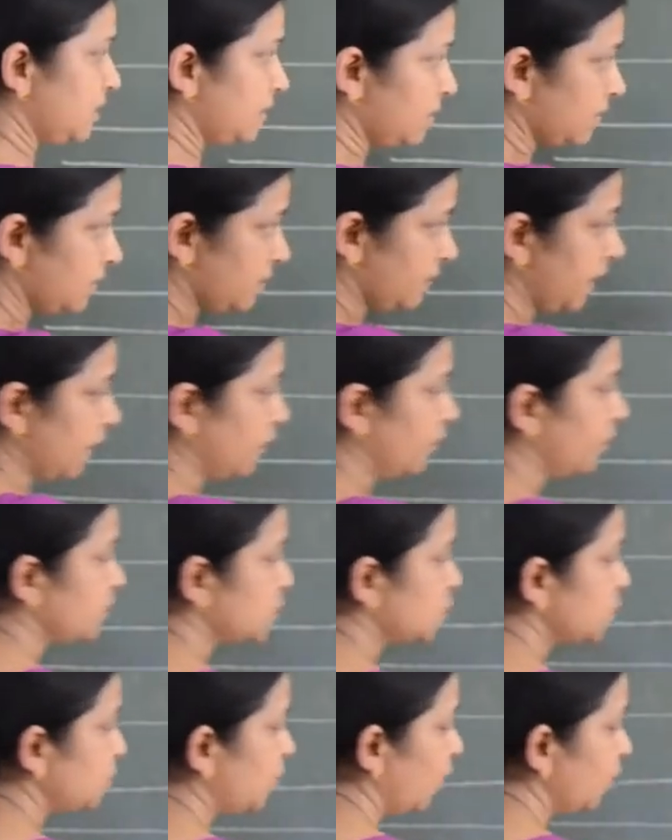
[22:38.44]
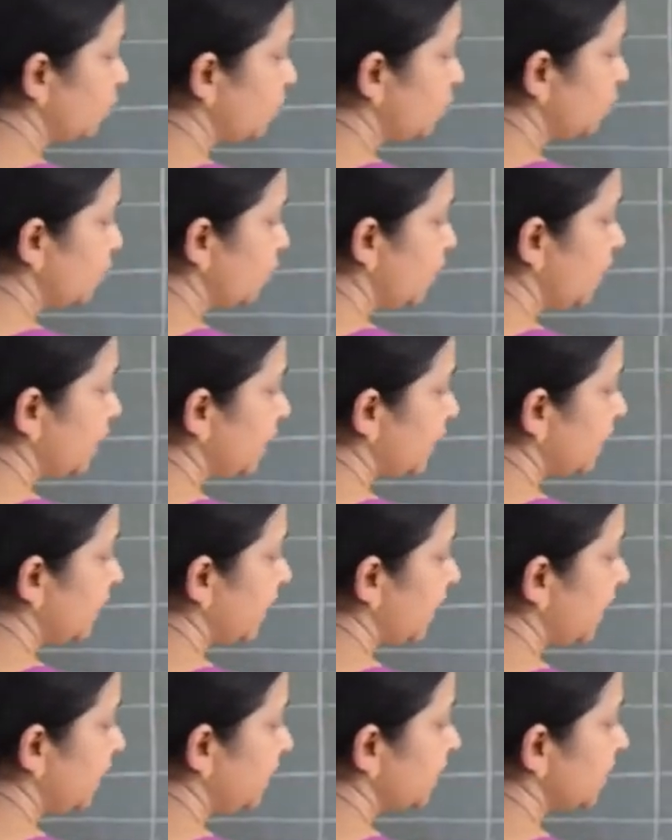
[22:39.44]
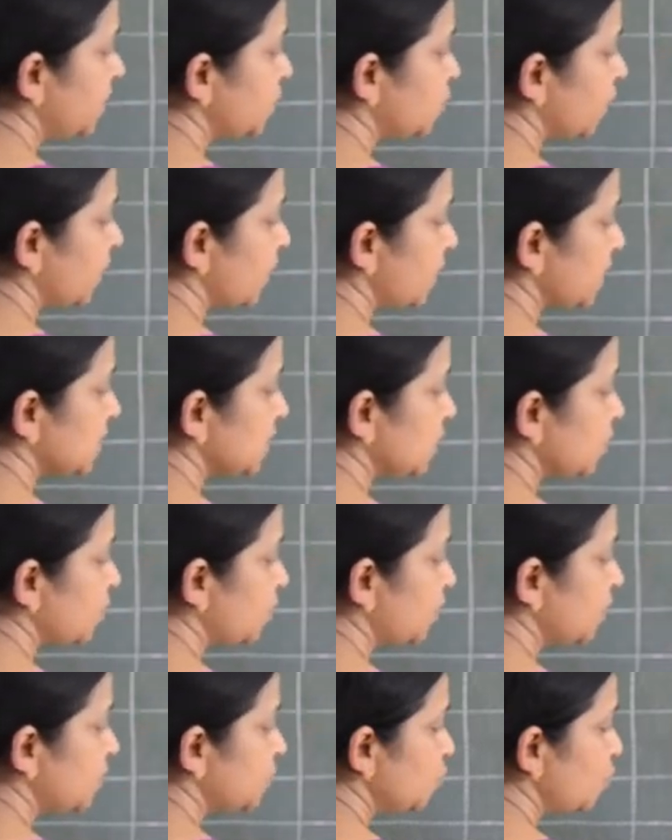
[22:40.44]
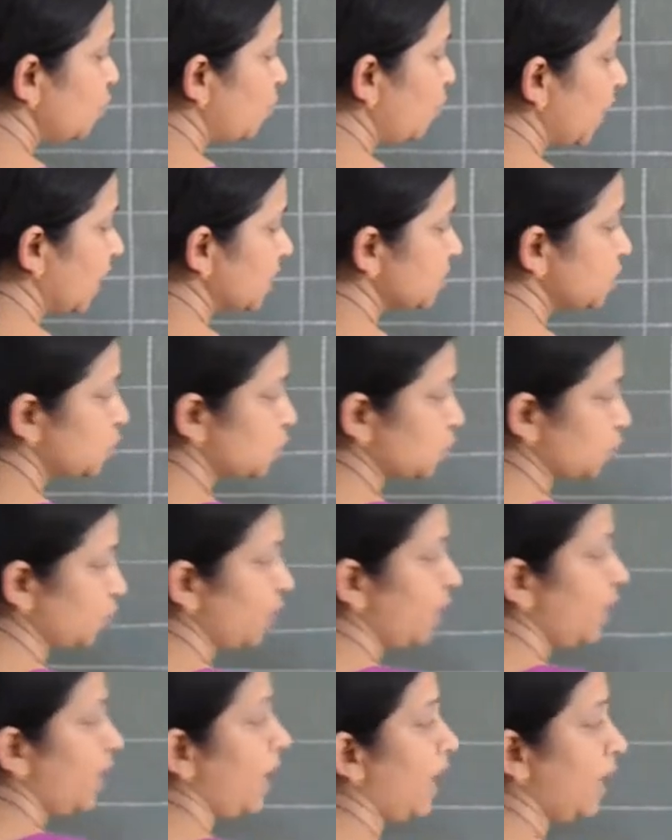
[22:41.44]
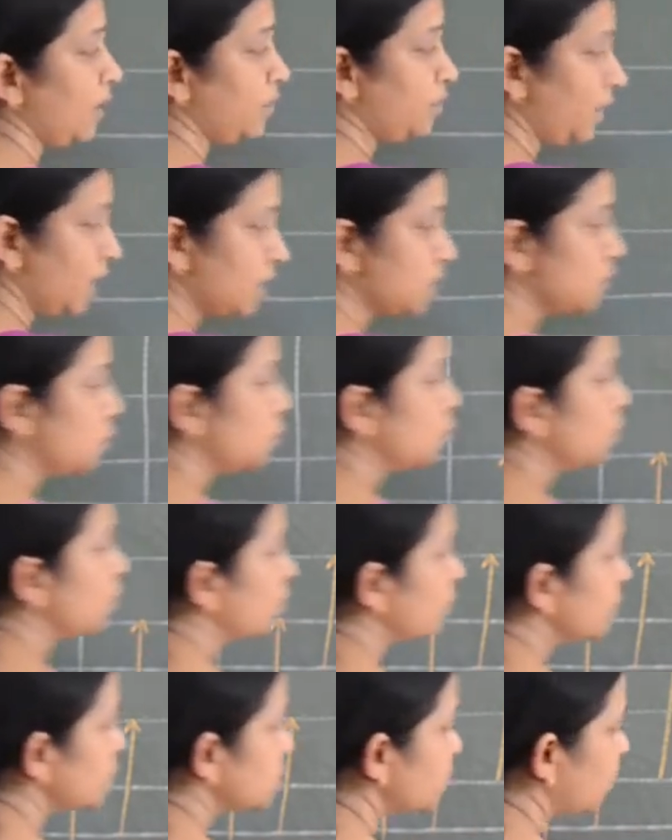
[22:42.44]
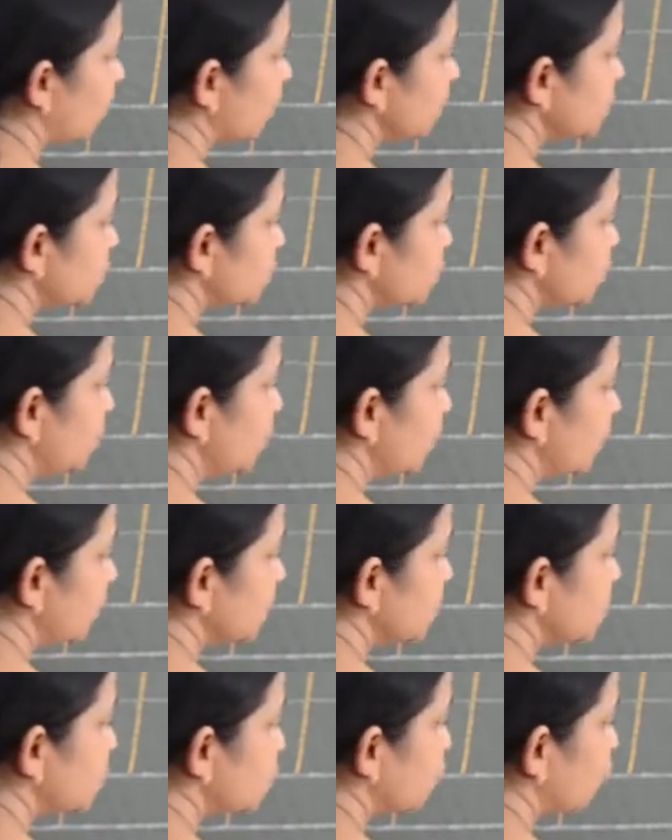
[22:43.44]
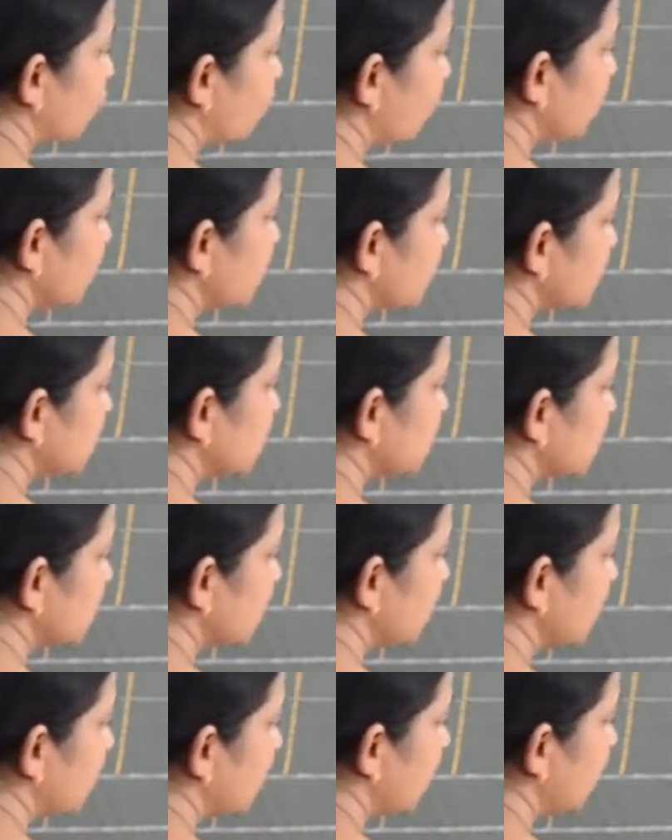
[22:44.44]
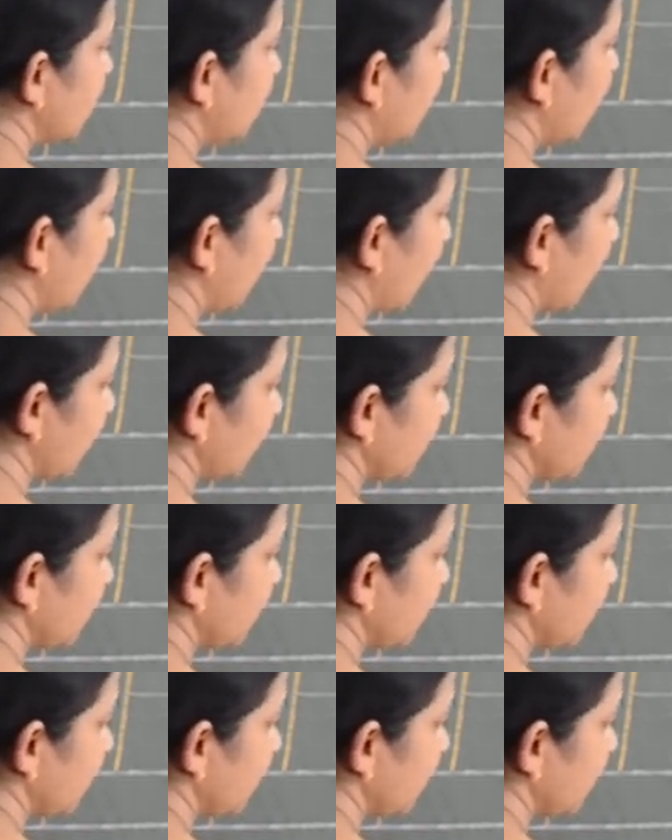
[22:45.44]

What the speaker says: they correspond to delta j is equal to plus 2 and plus 2 corresponds to strokes lines.